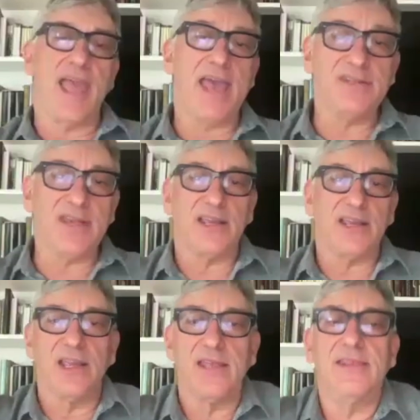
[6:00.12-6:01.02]
ending.
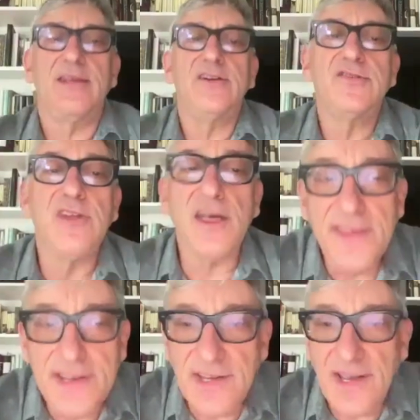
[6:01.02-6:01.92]
There is
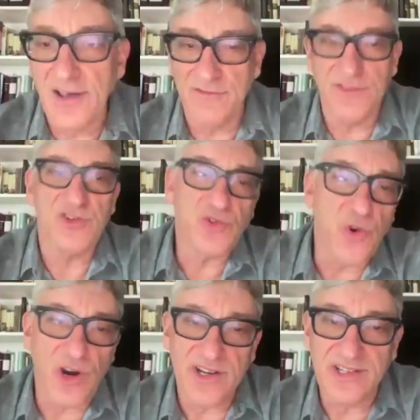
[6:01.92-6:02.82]
nothing of the
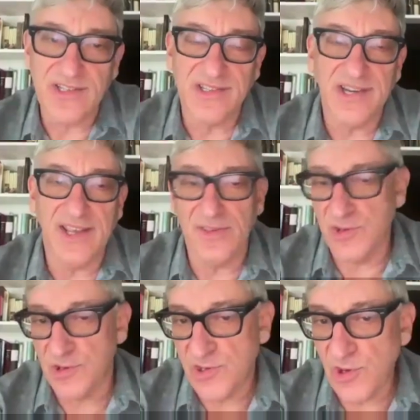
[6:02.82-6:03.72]
sort in The
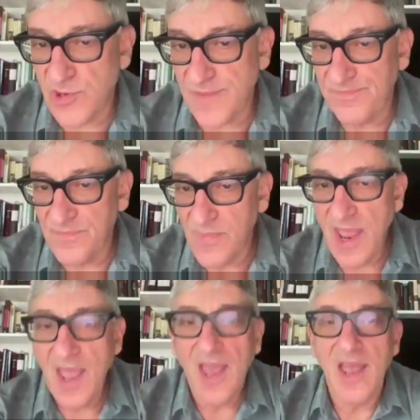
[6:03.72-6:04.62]
Duke's Children.
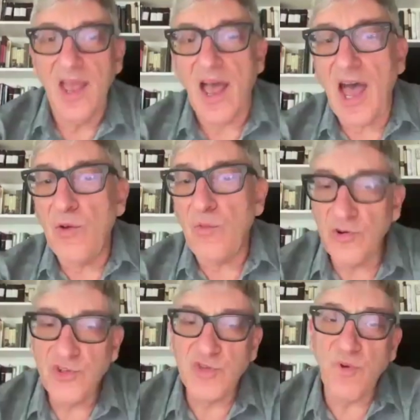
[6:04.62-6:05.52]
I
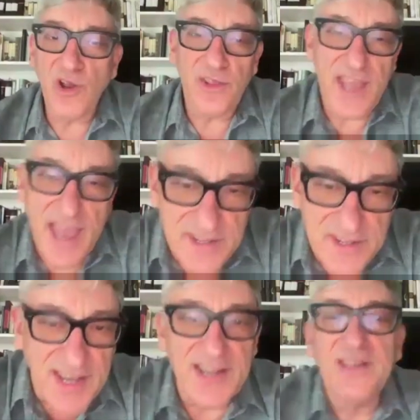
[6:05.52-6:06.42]
won't spoil the
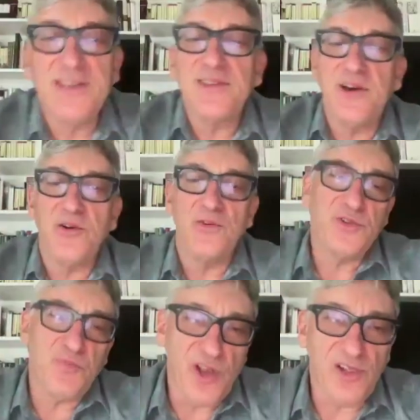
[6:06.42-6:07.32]
ending, though
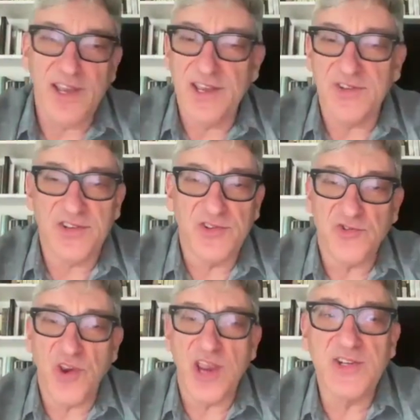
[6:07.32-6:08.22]
spoiling is a
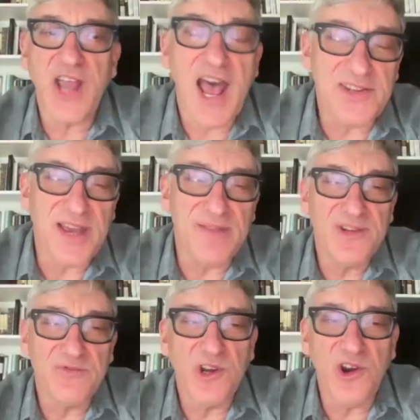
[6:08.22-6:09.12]
strange concept
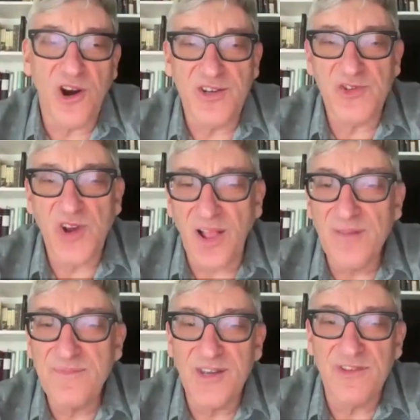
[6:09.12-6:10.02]
in regard to
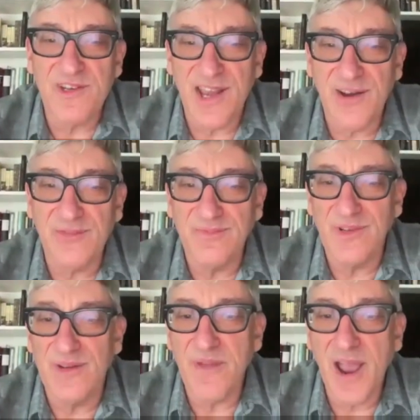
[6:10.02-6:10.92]
Trollope, given how
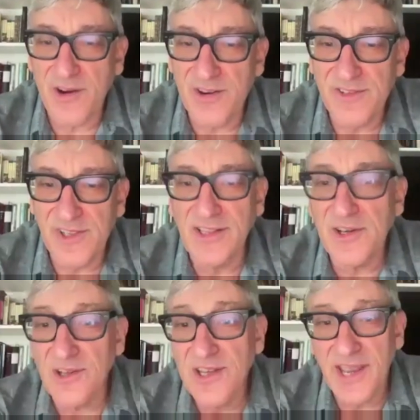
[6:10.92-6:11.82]
comparatively
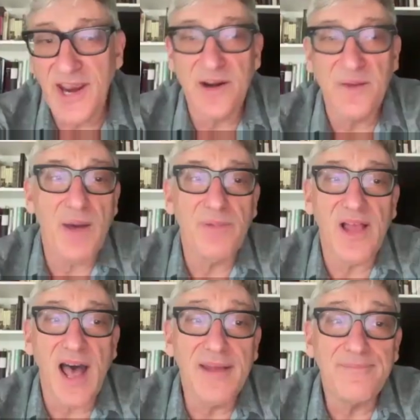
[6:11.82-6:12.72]
little he cared about
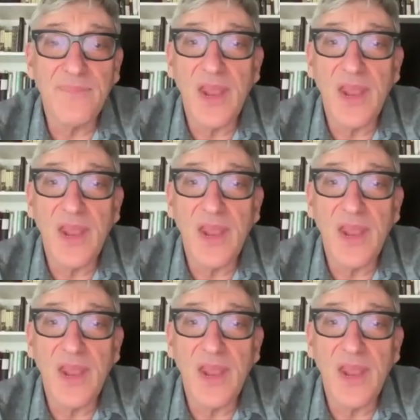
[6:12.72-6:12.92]
plot.